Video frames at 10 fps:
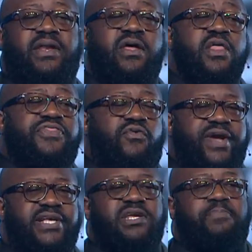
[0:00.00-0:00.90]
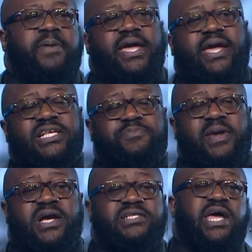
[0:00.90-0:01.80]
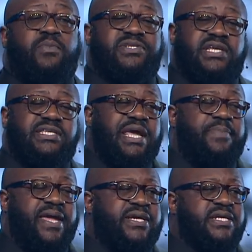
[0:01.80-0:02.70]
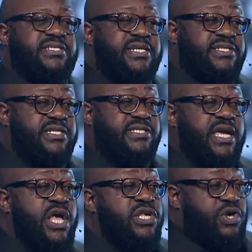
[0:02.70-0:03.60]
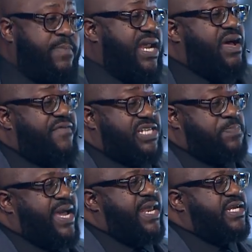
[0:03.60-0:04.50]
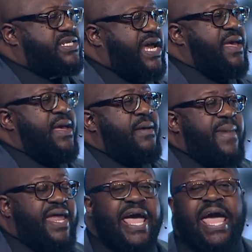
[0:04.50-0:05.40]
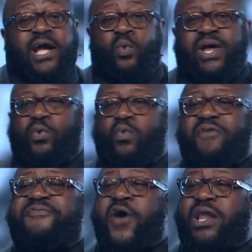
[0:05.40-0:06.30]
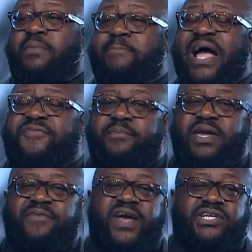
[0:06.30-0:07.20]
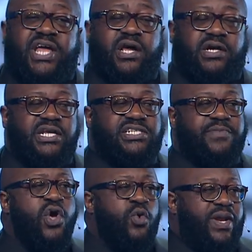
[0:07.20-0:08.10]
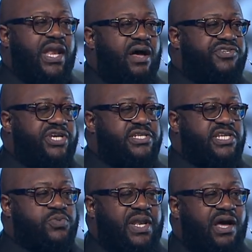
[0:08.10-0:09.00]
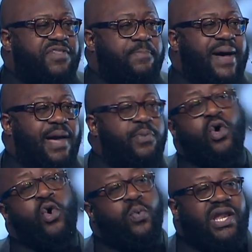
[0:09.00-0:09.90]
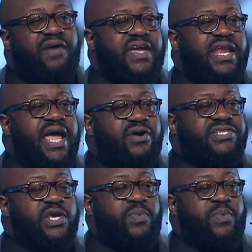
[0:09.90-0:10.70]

And the reason being is because there was a deep inconsistency. So many of us began to say, man, the heck with it. We're falling back from evangelicalism. We love Jesus. We love the Bible. We love inerrancy.